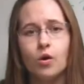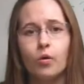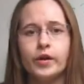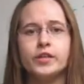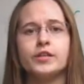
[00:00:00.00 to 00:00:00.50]

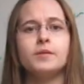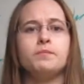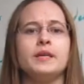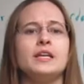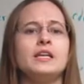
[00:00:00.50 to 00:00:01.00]
Or it could
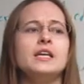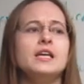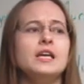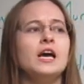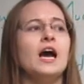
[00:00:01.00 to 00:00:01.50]
be,
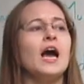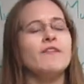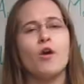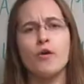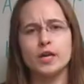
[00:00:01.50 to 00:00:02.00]

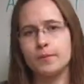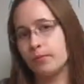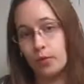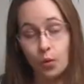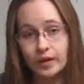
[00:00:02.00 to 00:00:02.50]
I've already
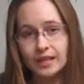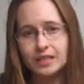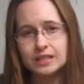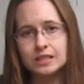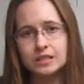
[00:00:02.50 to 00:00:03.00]
broken
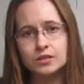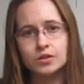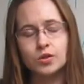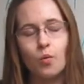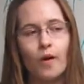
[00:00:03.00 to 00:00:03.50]
it,
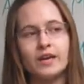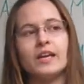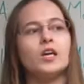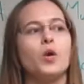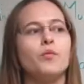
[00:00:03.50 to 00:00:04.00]
so why don't
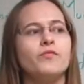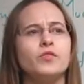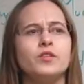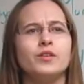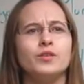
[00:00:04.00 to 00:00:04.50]
I go
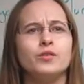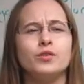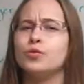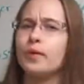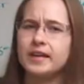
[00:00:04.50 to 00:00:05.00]
for the,
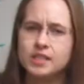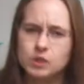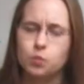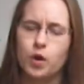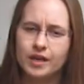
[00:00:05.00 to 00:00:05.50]
the
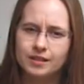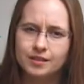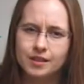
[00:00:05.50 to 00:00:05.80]
greatest one?